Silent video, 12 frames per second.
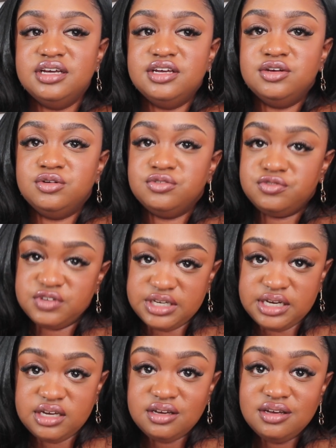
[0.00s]

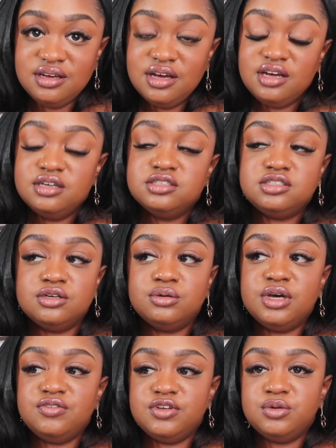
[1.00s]
ill-fitting. So
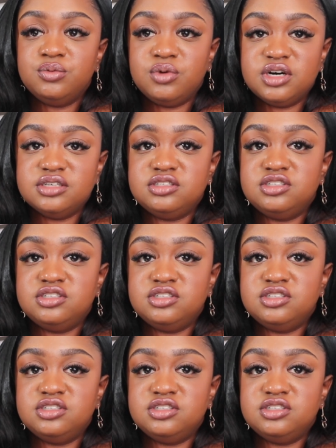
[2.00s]
if you want